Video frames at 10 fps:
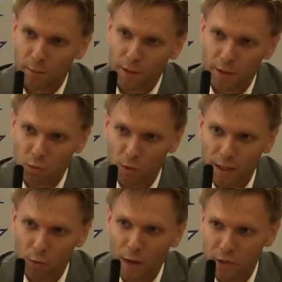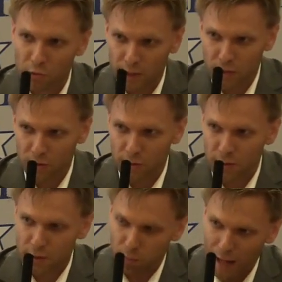but it's really race
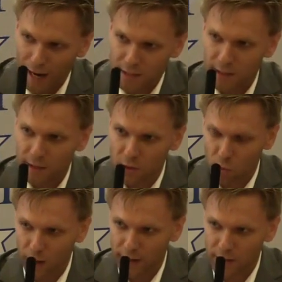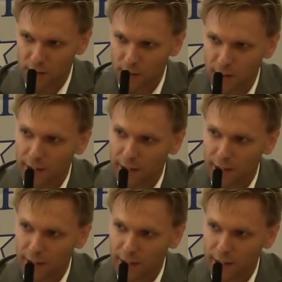relations. It's blacks and it's whites.